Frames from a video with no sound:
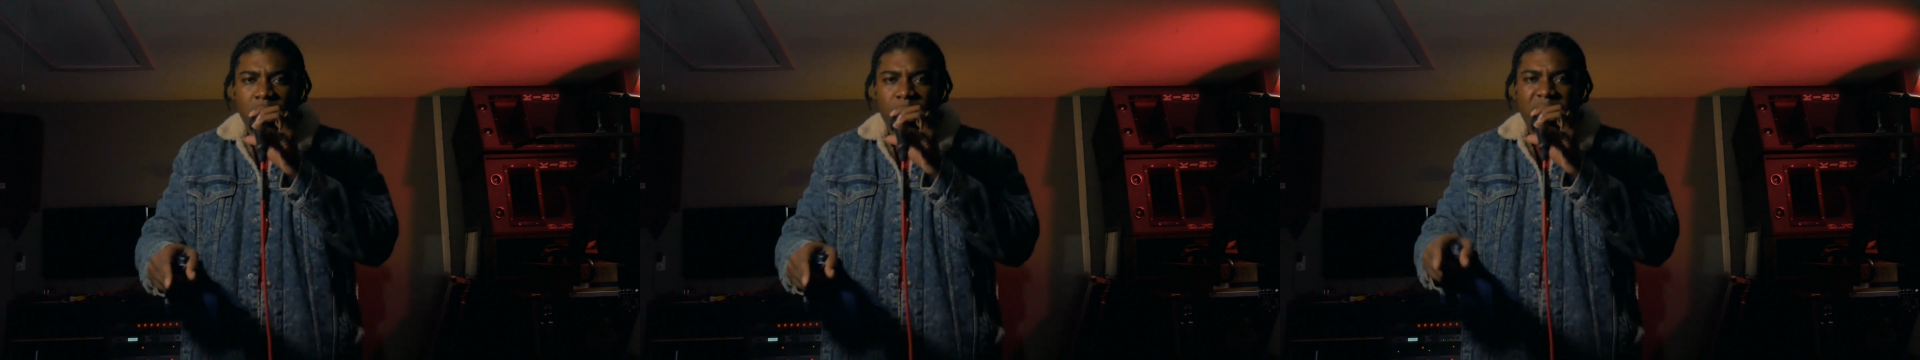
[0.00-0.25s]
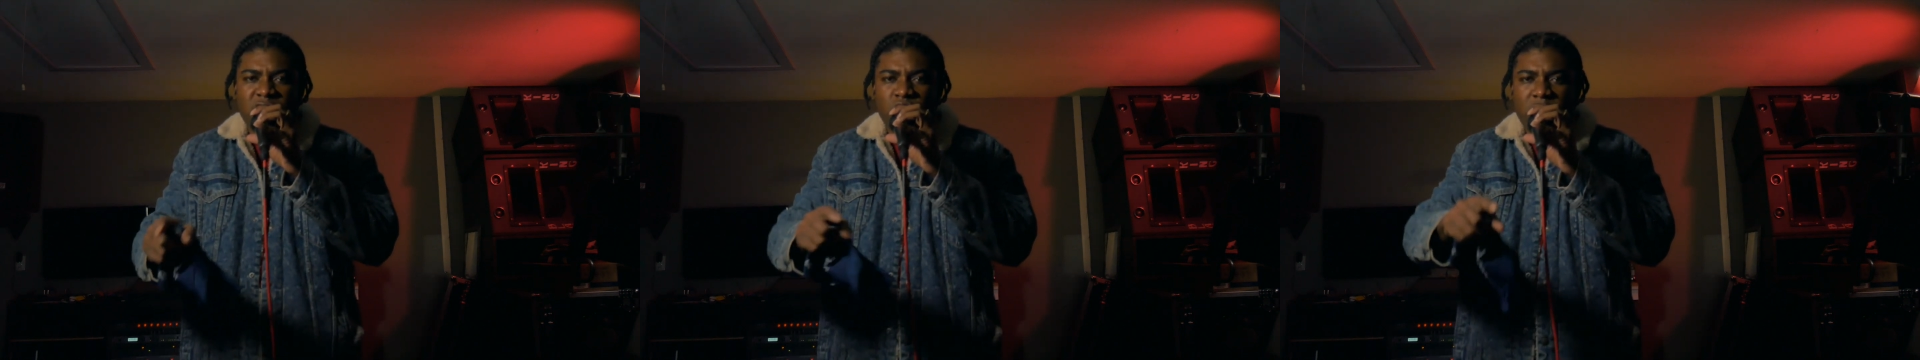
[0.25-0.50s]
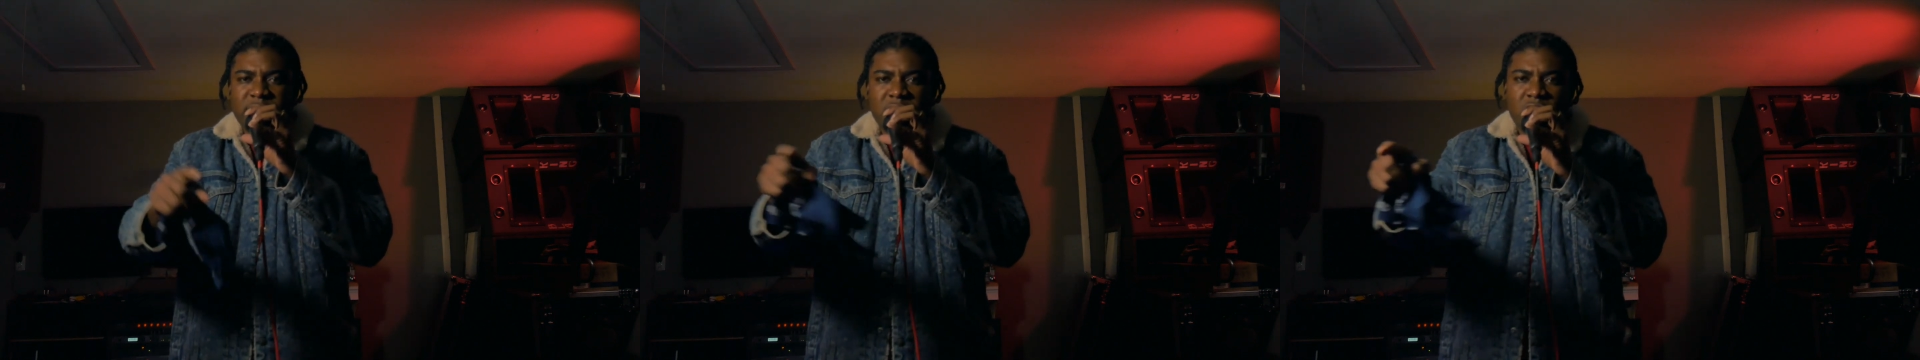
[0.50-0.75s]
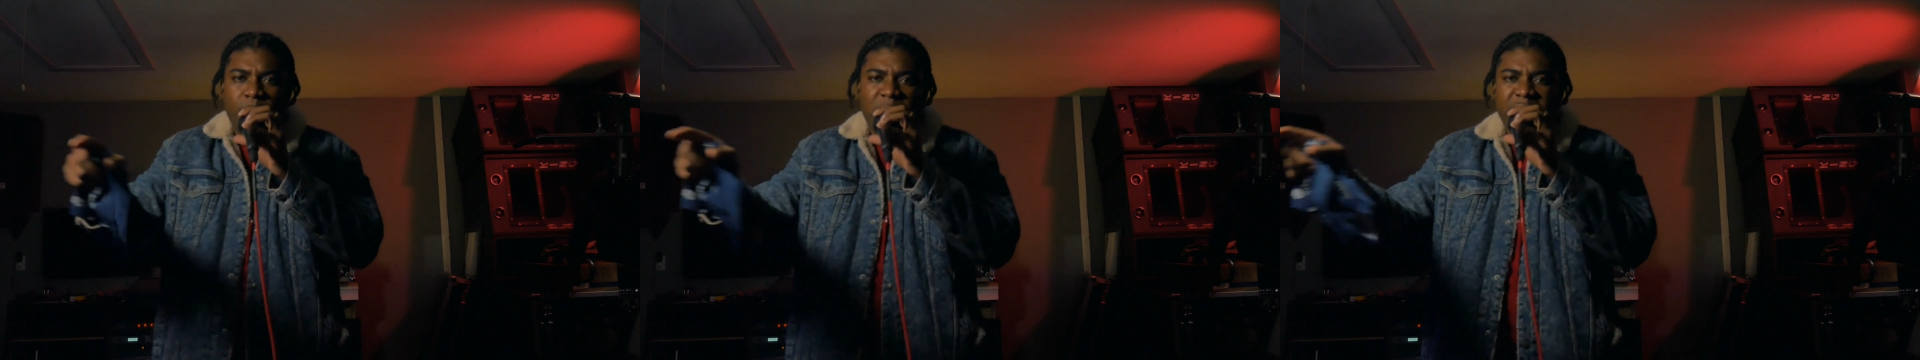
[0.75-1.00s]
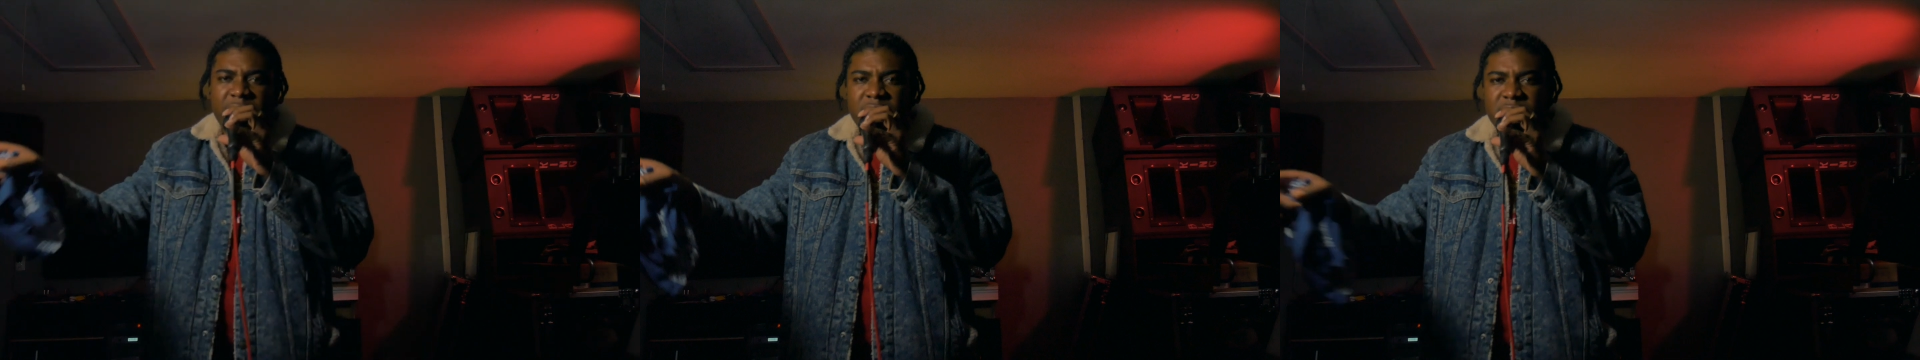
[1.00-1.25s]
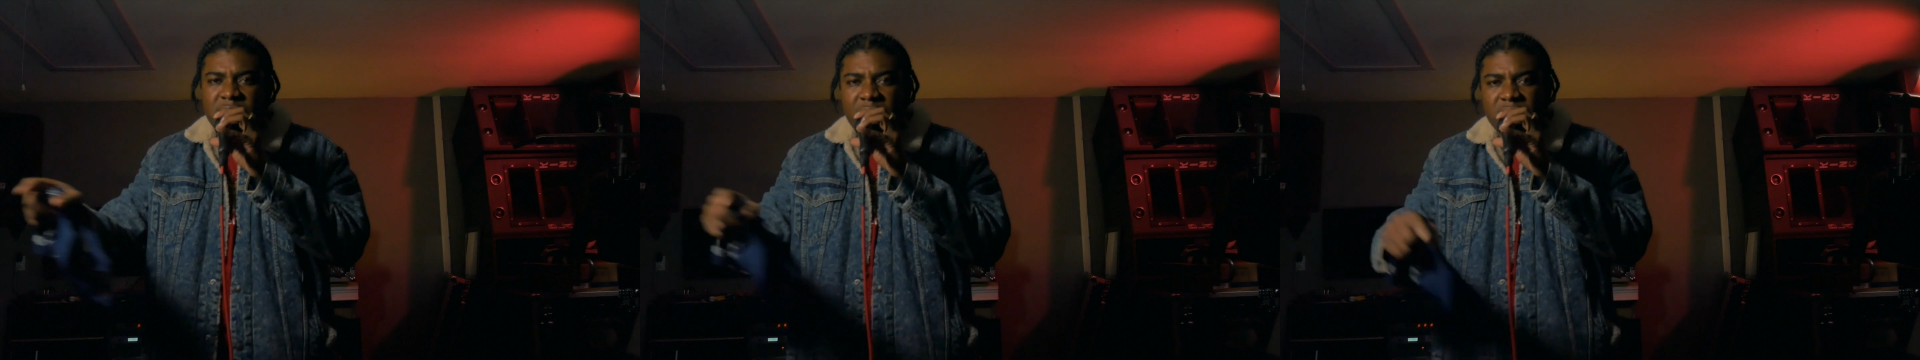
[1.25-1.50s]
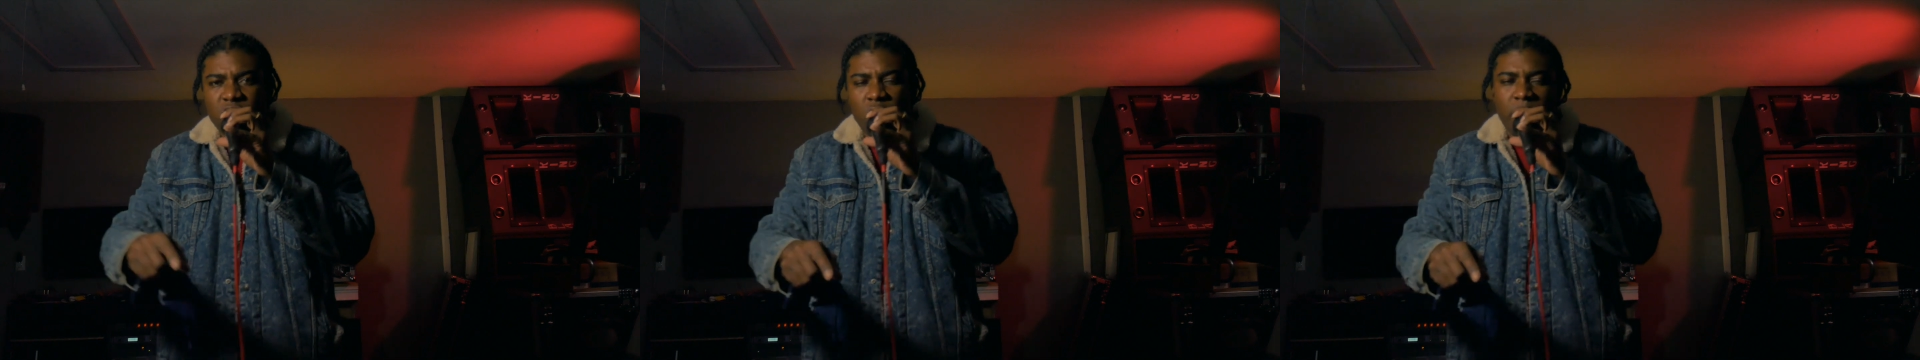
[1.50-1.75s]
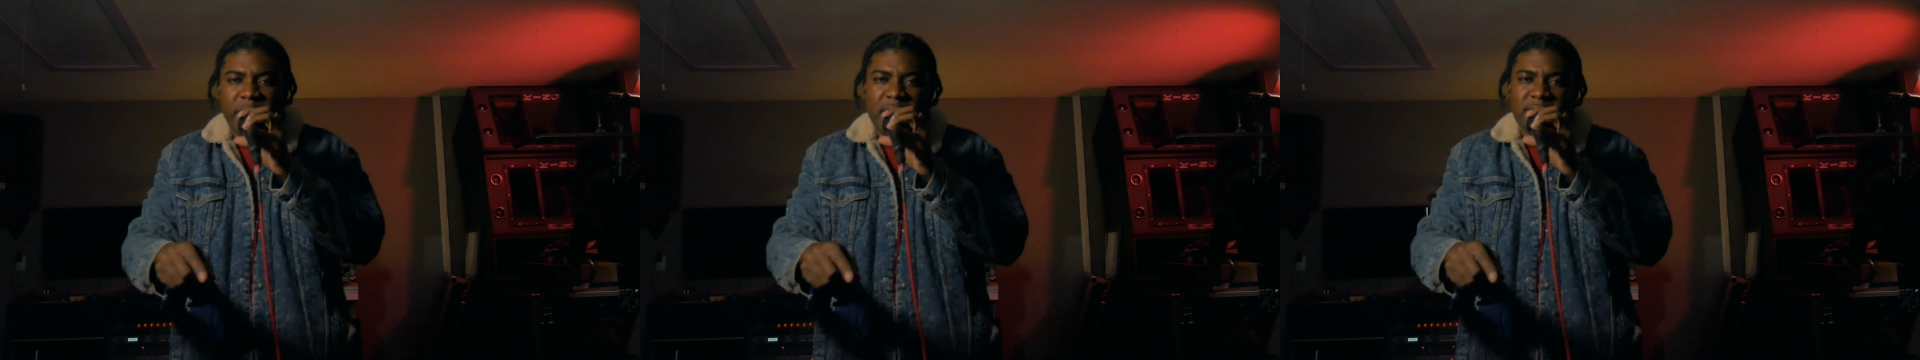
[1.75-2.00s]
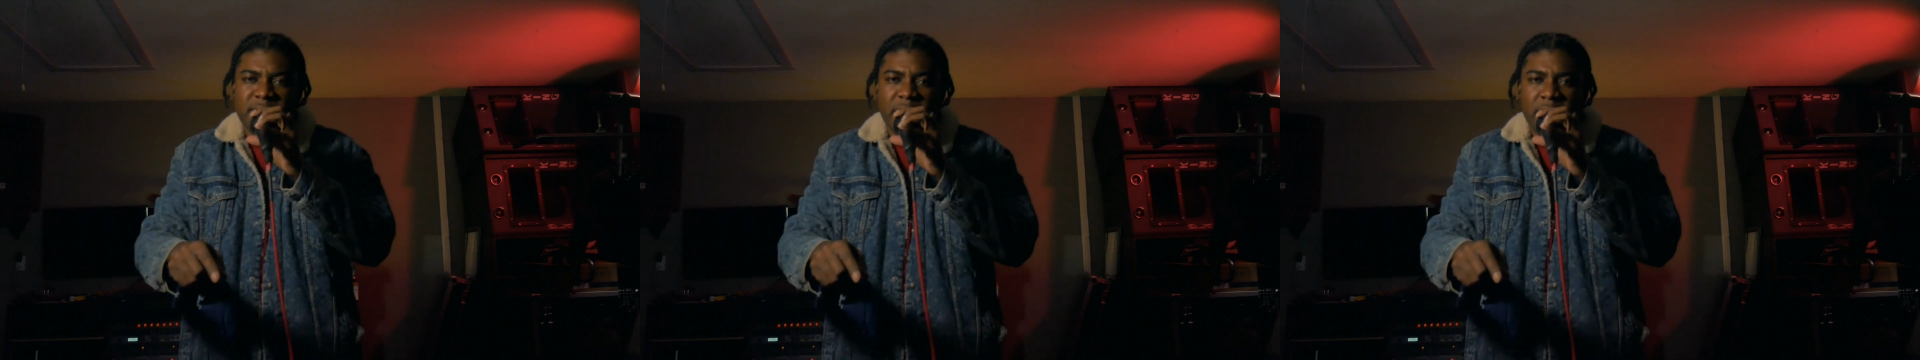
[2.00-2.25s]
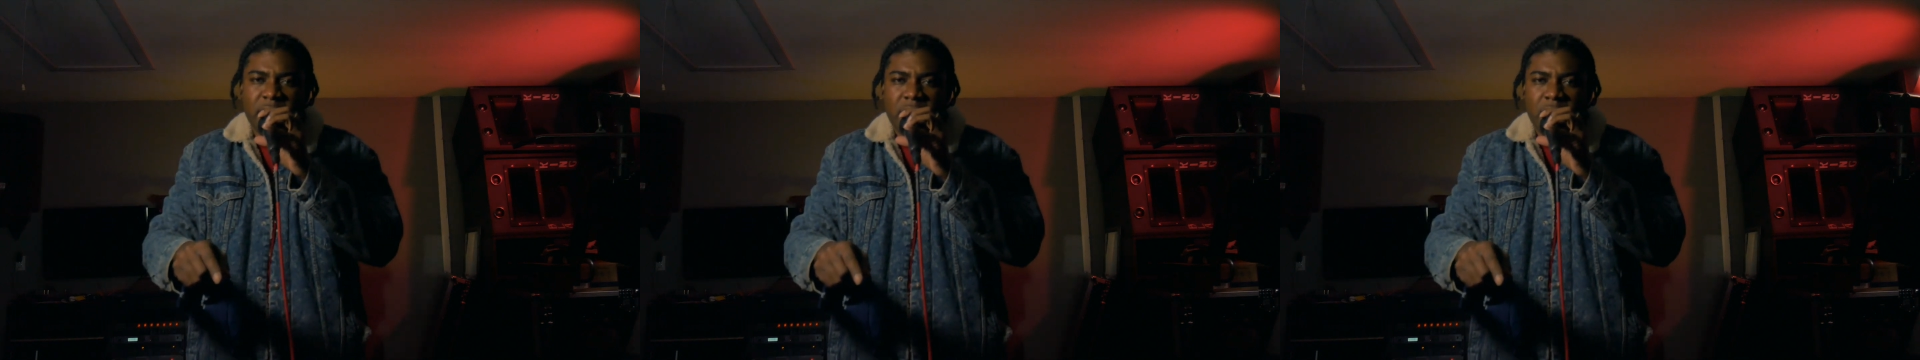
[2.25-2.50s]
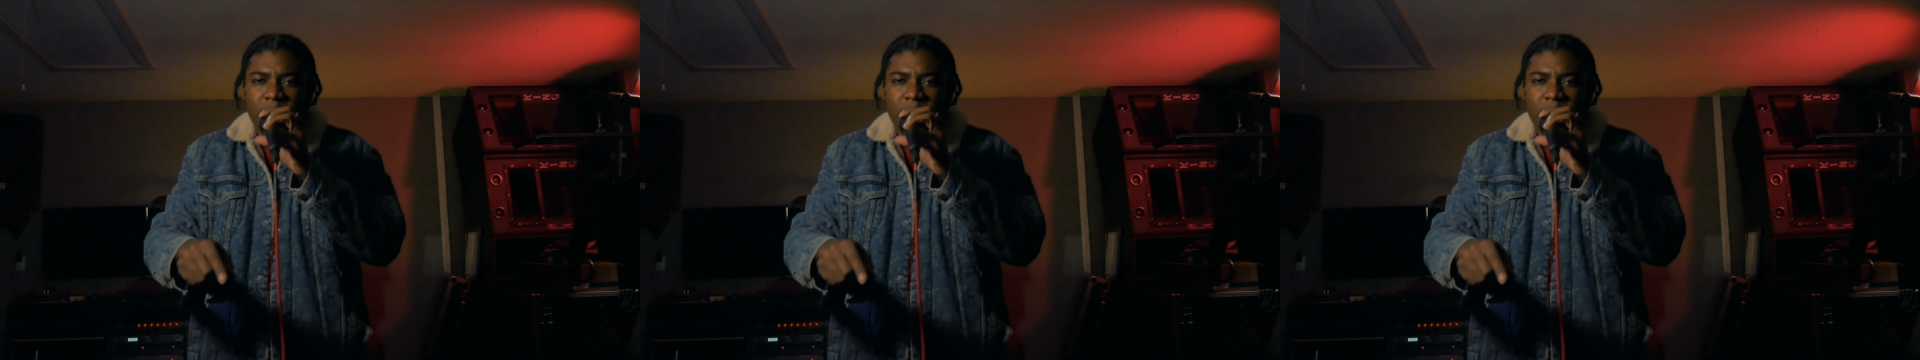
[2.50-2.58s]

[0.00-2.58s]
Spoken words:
Make sure that somebody get the song. Listen to me I say,